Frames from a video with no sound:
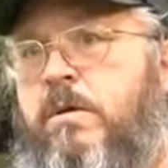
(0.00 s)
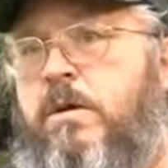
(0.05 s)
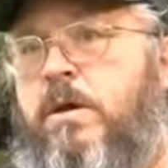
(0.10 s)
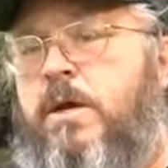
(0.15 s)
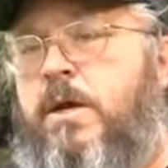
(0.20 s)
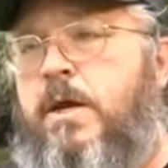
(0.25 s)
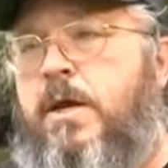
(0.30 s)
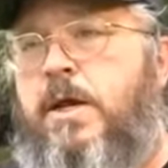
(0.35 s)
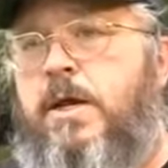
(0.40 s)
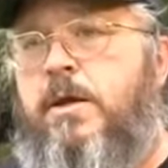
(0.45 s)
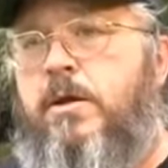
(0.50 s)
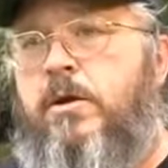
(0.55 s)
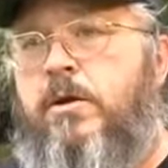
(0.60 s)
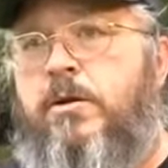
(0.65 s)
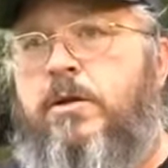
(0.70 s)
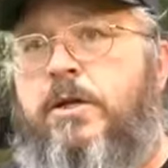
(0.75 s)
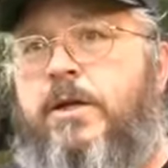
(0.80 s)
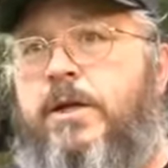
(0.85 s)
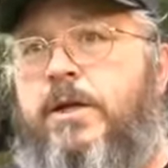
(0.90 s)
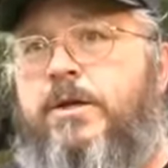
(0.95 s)
And he
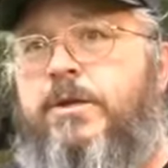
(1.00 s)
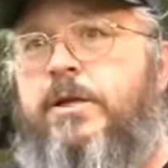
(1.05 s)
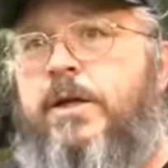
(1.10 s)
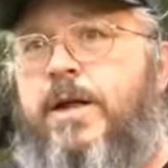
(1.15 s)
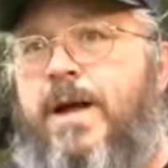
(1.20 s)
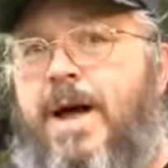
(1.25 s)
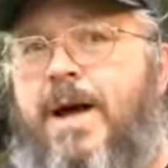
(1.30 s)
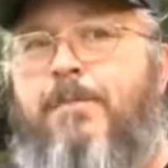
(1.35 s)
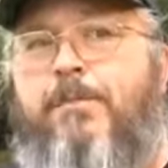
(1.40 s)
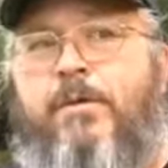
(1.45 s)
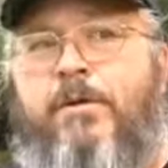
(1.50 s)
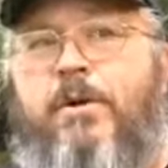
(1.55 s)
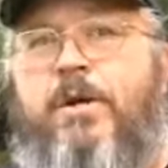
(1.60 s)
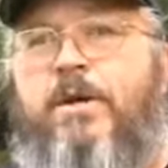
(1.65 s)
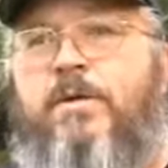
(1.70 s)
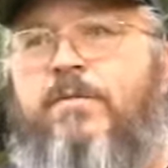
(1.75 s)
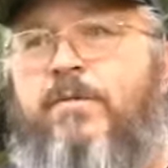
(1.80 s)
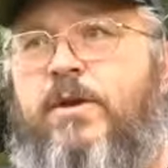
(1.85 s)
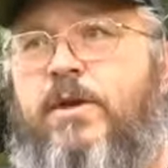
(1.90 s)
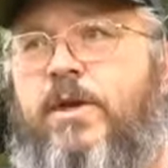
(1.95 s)
looked and he said, I
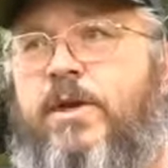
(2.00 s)
believe it